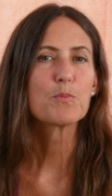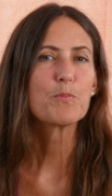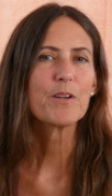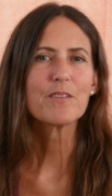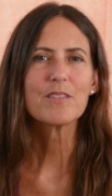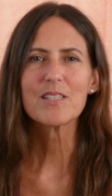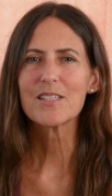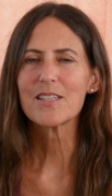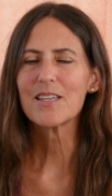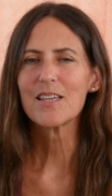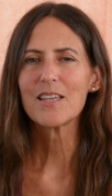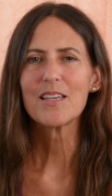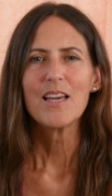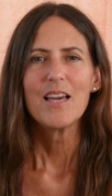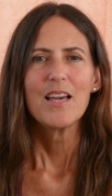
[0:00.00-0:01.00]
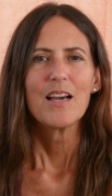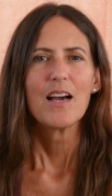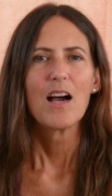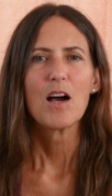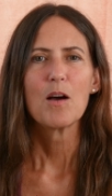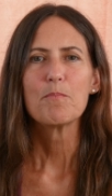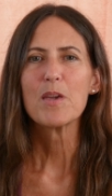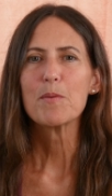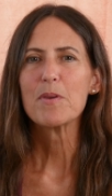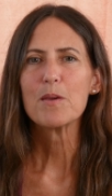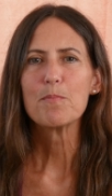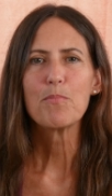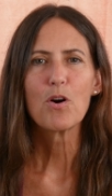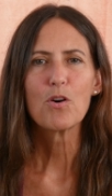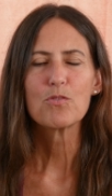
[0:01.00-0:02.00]
experiencing uh,
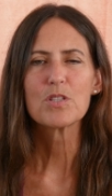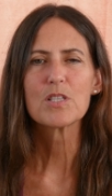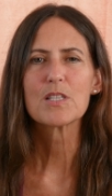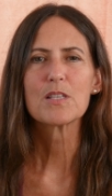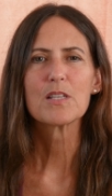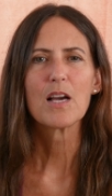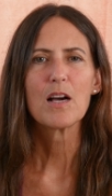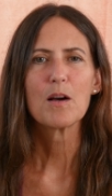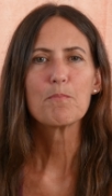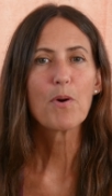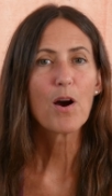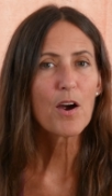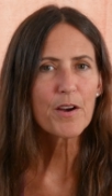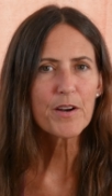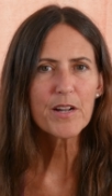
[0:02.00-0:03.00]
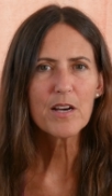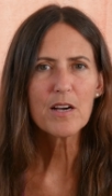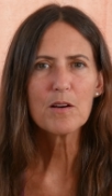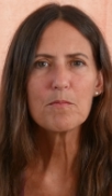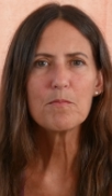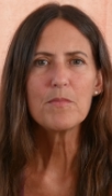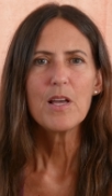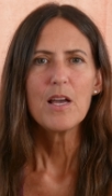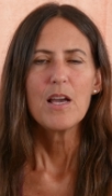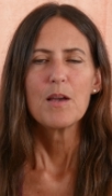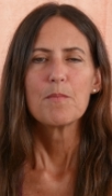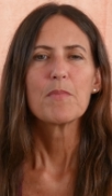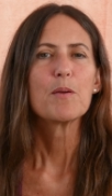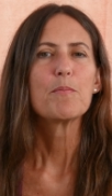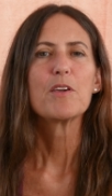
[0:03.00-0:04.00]
maybe postpartum, um,
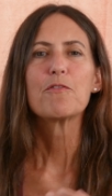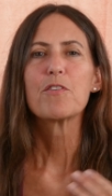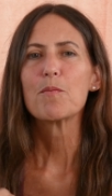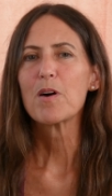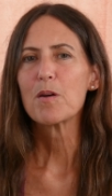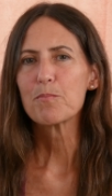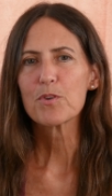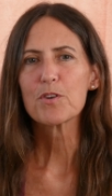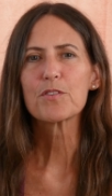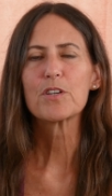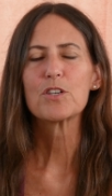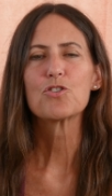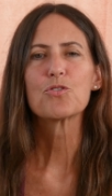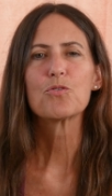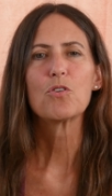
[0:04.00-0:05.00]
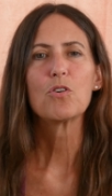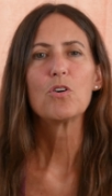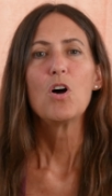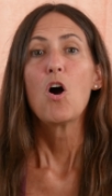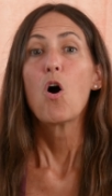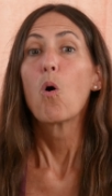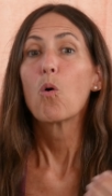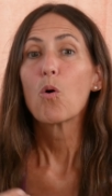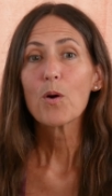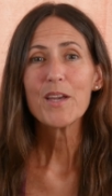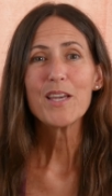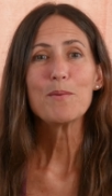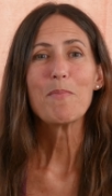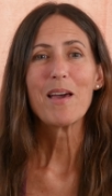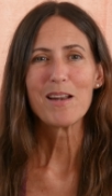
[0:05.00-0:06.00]
maybe if I'm on birth control or
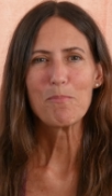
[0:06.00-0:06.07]
in